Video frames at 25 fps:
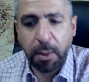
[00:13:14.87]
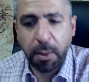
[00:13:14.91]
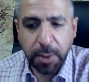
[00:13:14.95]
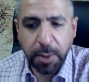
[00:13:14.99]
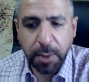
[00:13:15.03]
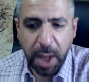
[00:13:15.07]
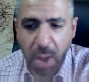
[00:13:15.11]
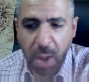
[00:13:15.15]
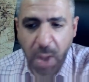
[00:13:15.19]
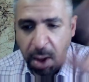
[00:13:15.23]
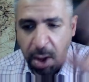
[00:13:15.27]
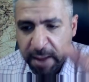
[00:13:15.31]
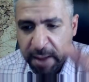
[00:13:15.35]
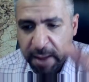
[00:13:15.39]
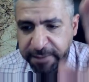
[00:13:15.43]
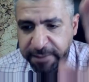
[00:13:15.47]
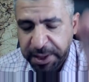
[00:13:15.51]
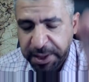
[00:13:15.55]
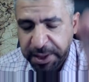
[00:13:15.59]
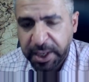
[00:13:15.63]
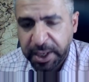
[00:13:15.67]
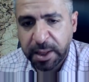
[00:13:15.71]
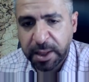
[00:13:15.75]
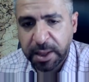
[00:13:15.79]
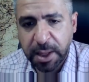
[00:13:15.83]
Everything in
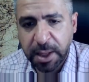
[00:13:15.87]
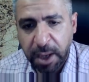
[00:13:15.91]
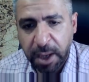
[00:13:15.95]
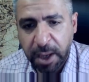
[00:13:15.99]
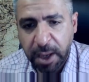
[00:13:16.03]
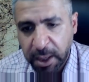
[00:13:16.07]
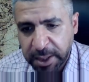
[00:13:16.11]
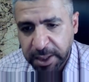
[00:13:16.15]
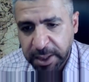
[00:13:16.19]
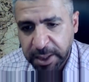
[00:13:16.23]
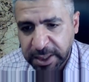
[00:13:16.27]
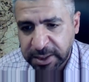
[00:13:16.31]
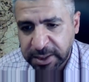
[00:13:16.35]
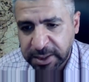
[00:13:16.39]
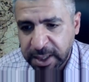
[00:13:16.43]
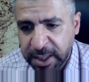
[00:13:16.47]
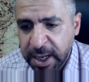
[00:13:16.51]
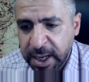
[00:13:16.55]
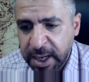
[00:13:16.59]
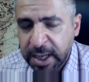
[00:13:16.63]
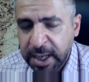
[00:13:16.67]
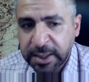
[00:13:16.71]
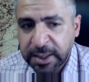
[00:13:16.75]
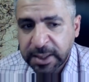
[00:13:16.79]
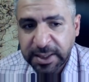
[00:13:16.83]
the lung is
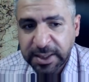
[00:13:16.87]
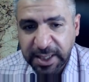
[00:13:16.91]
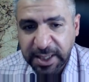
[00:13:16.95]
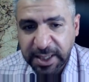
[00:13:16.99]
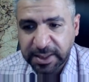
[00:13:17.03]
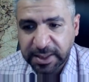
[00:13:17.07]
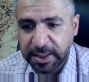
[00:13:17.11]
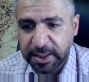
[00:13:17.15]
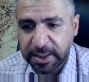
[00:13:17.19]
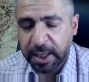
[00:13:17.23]
cystic.